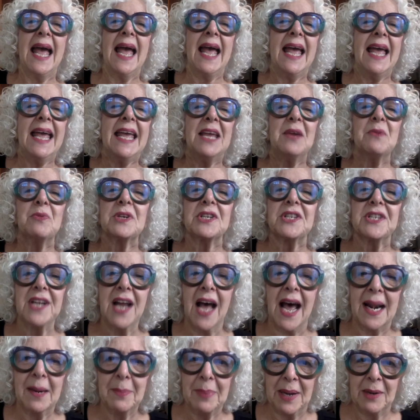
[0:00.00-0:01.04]
He was
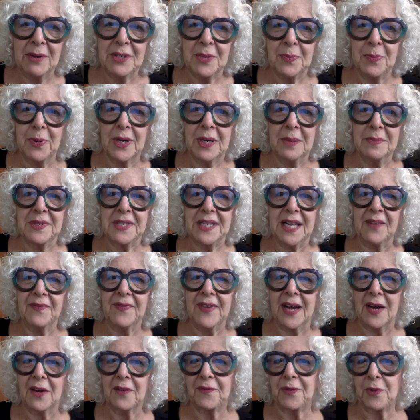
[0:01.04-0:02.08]
not about to put himself
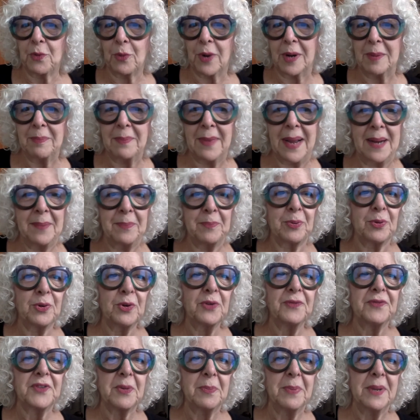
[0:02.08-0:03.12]
out for what might prove
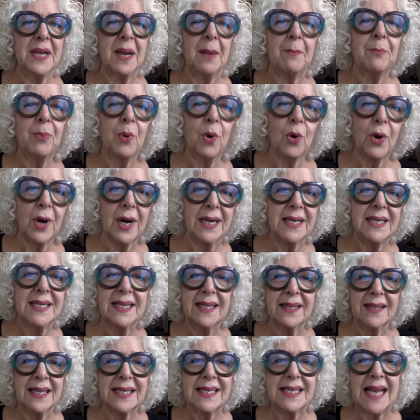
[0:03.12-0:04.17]
to be a bored,
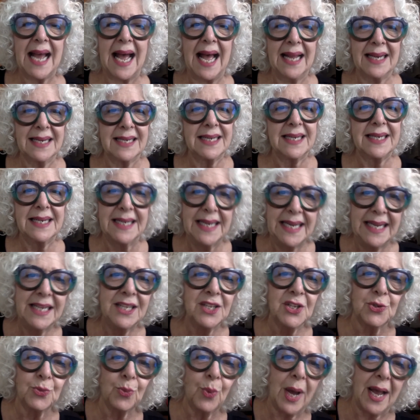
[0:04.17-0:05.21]
dilettante
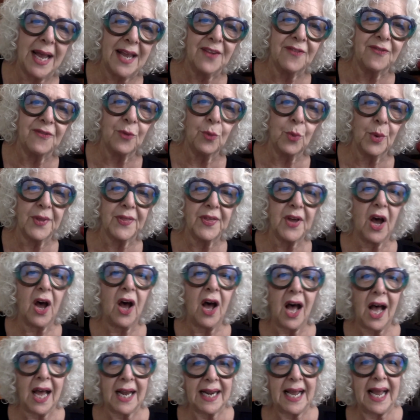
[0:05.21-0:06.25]
dean's wife with
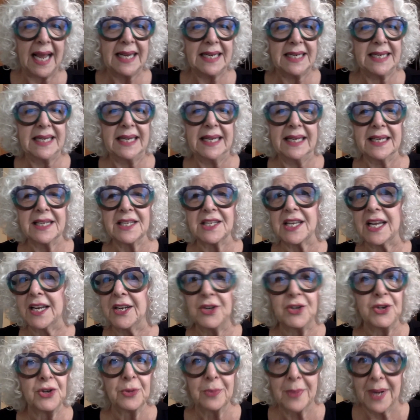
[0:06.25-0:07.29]
odd ideas and
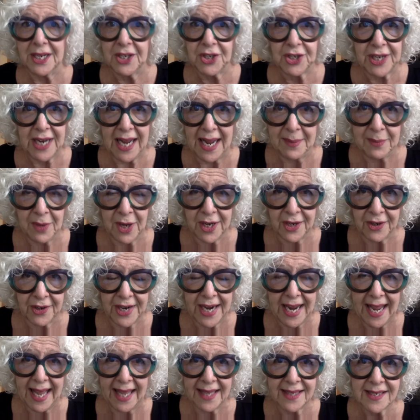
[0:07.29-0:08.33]
too much time on her
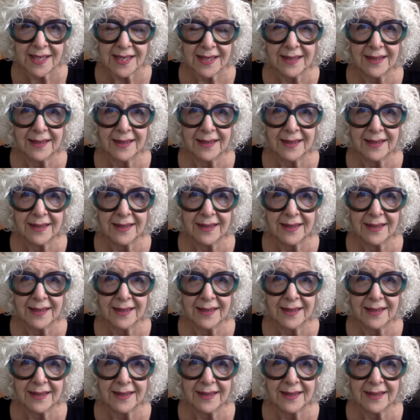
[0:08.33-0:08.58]
hands.